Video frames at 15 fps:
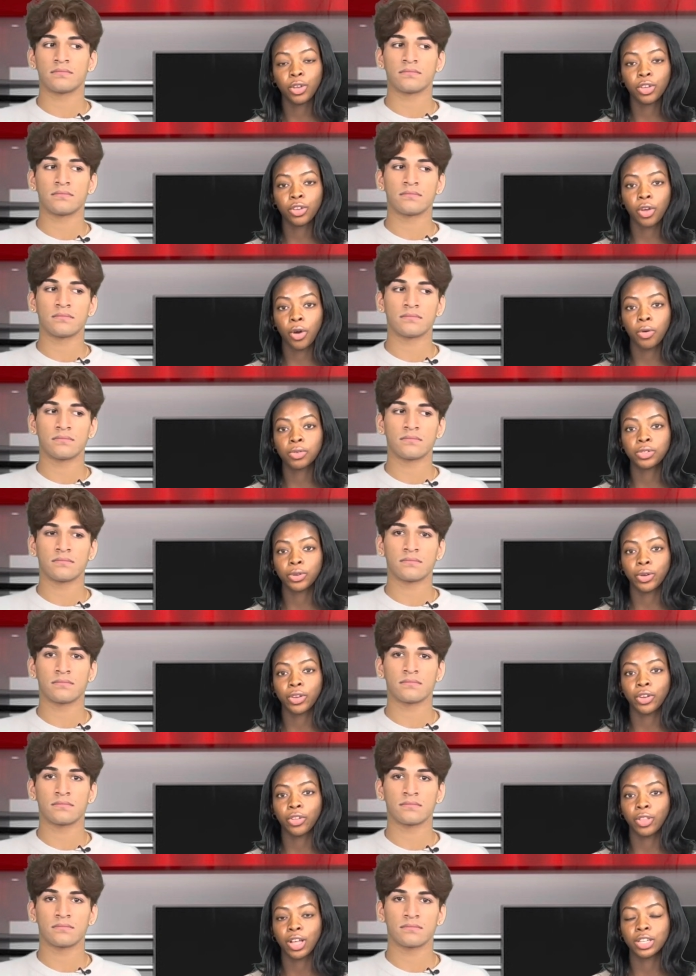Speaker 1: you can go
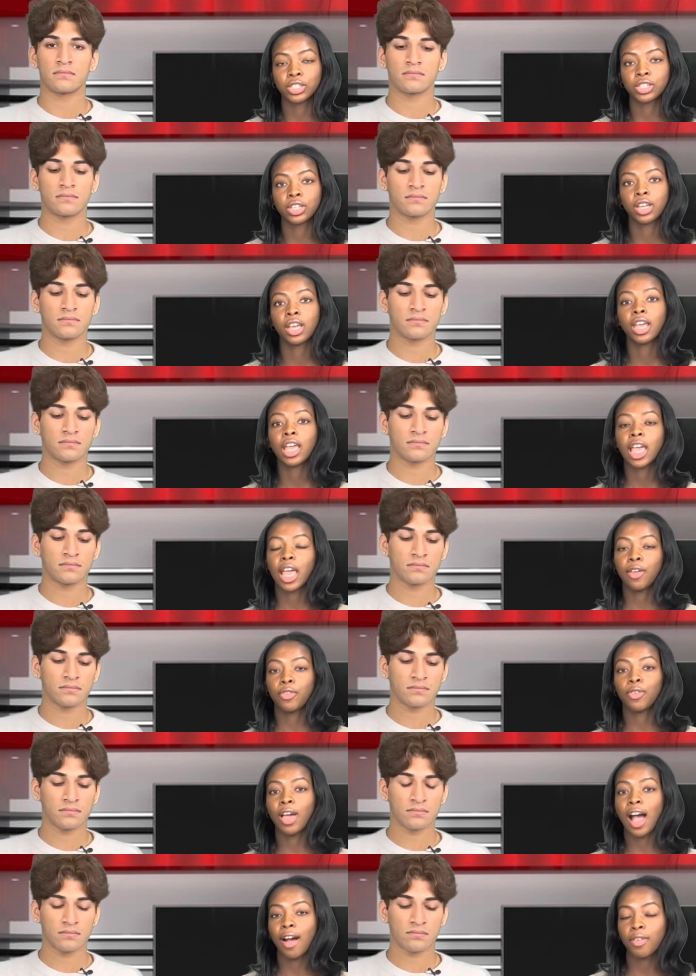during your lunch.
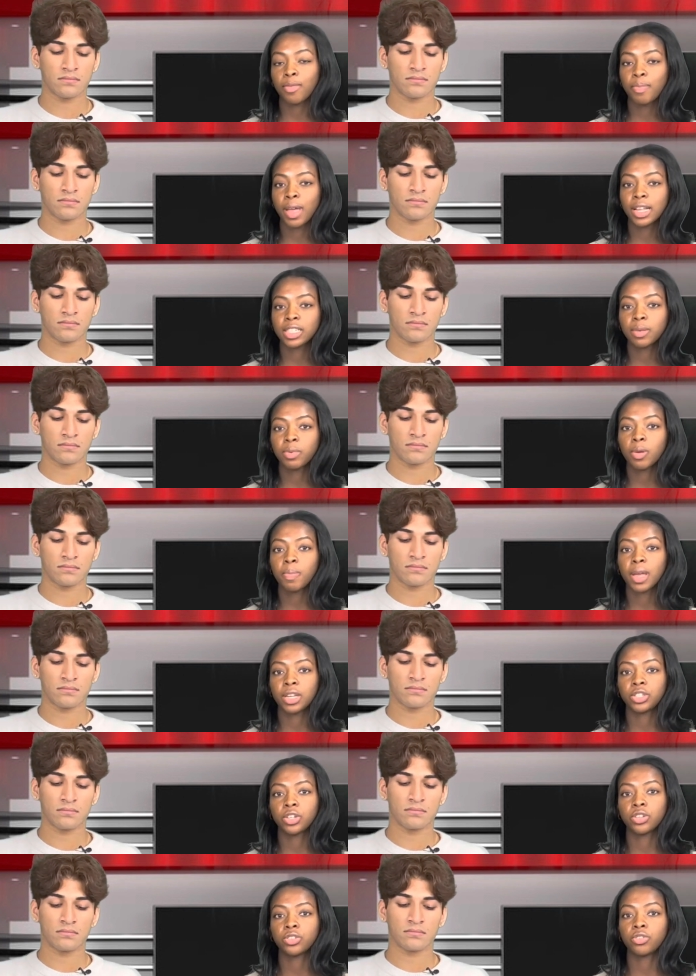If you haven't picked up your
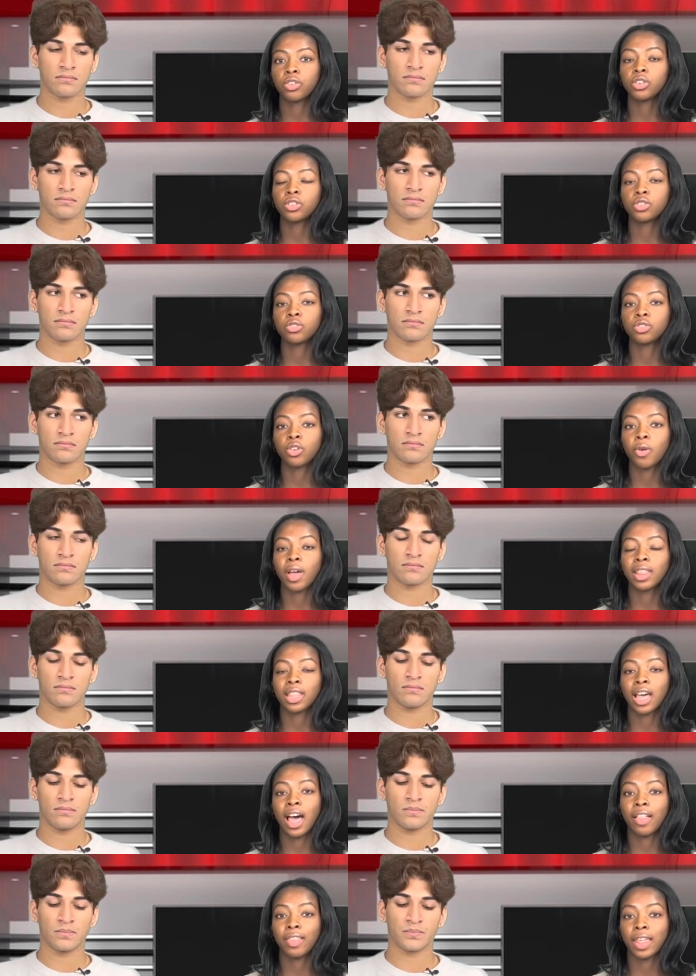pictures, you can do so
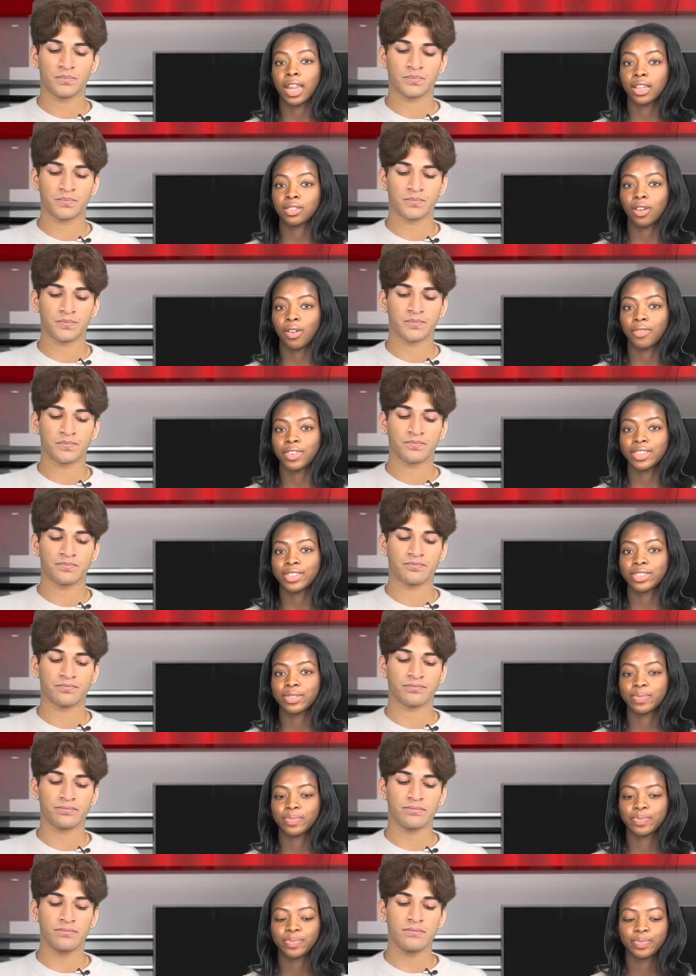in the athletics office.
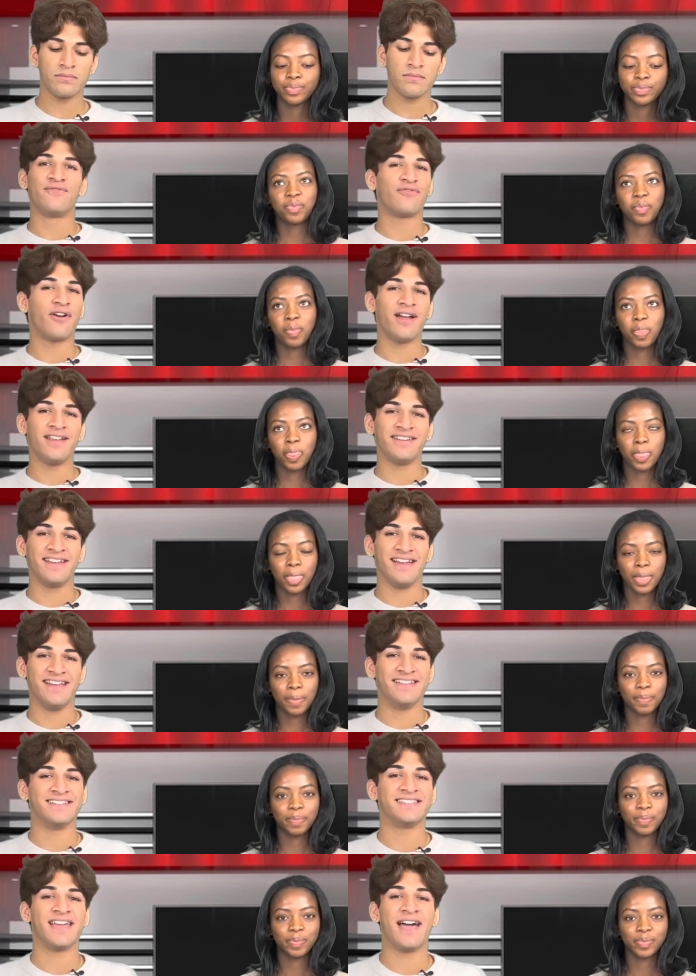
Speaker 2: Fright
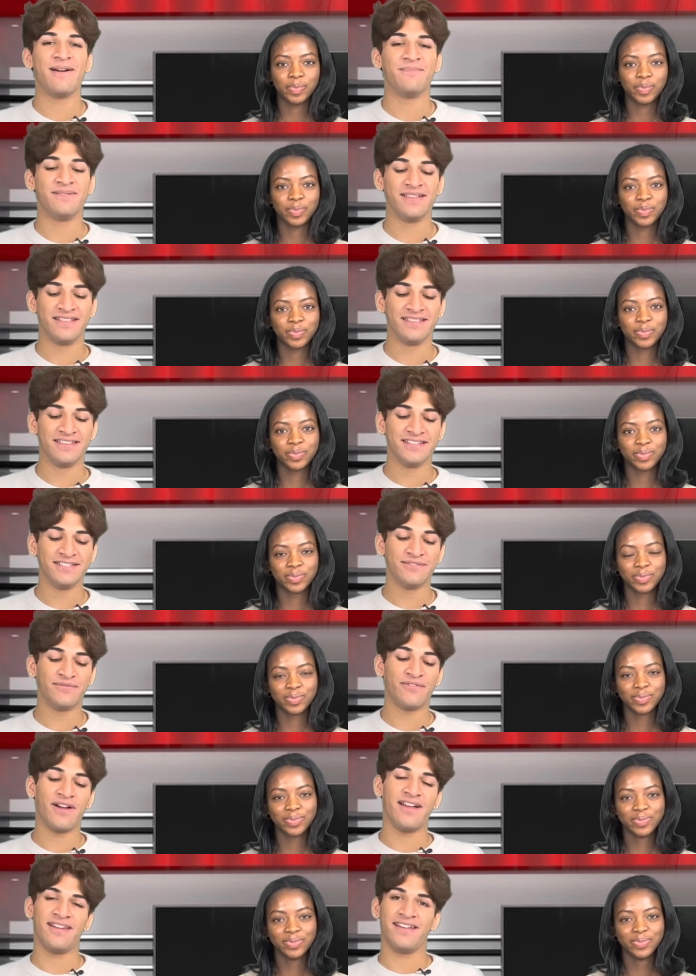Night is happening this
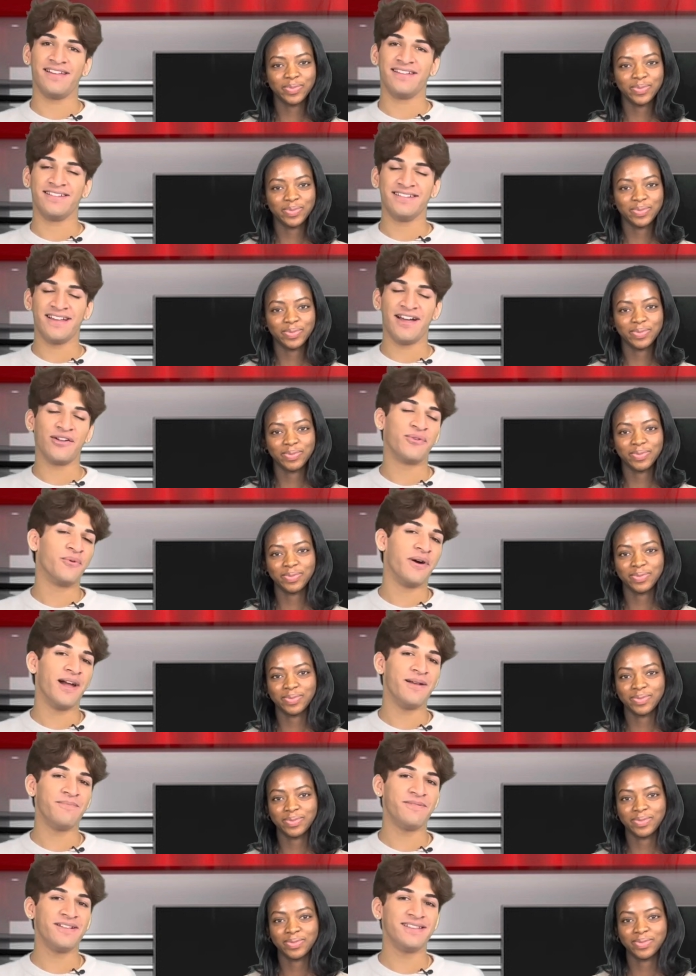Friday. A
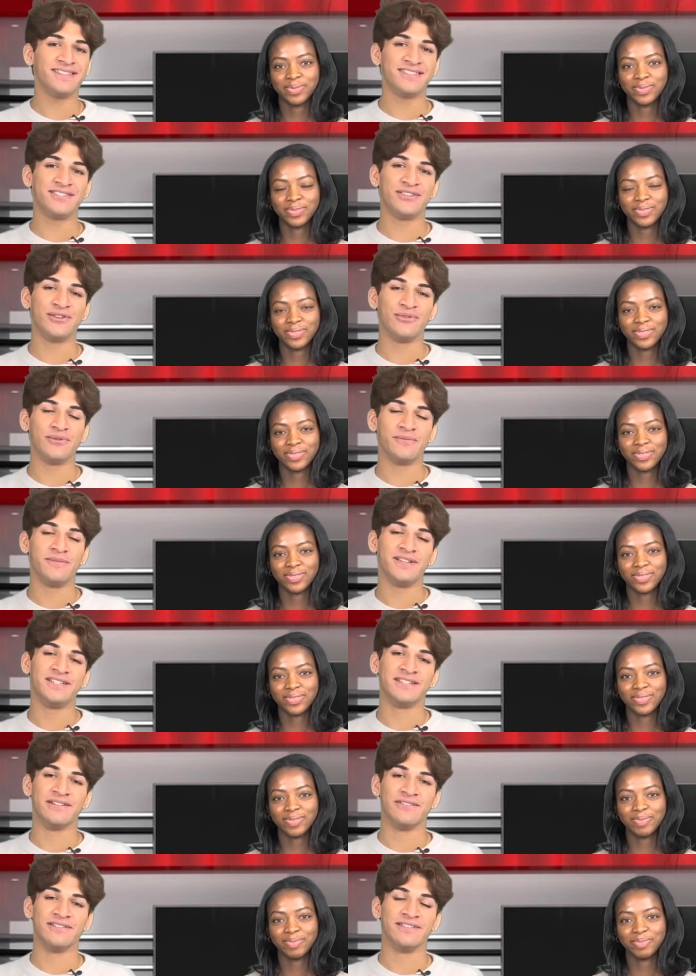Quiet Place 2 will
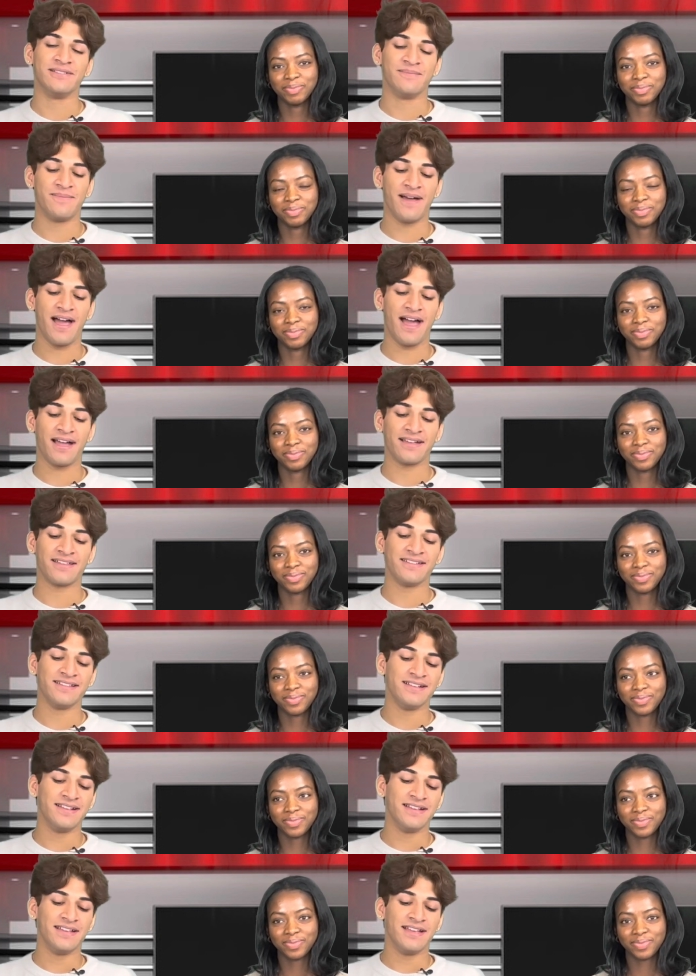be shown in the PAC,
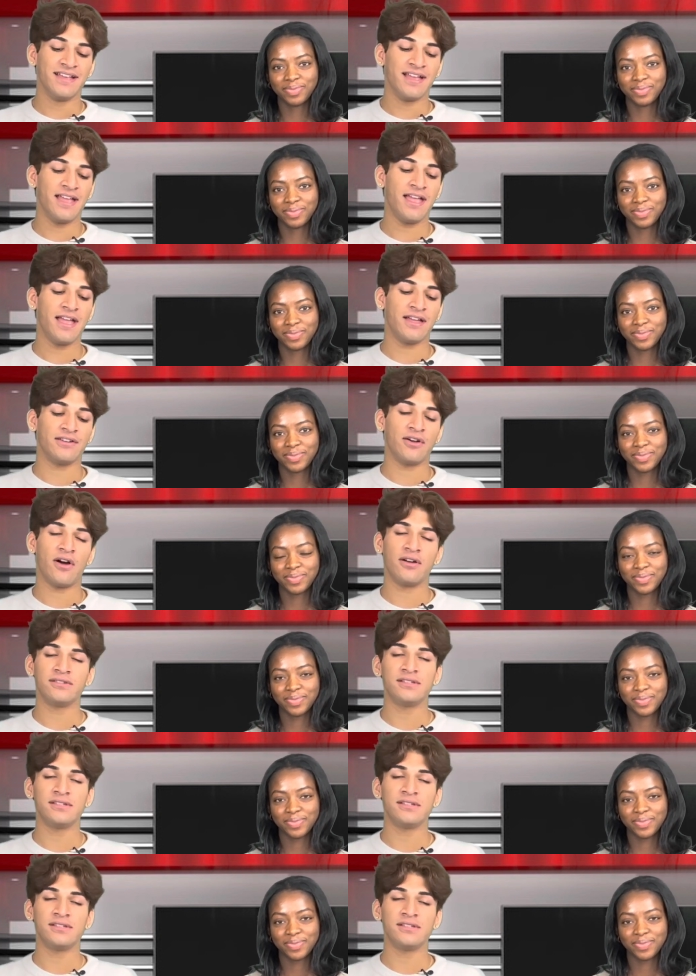and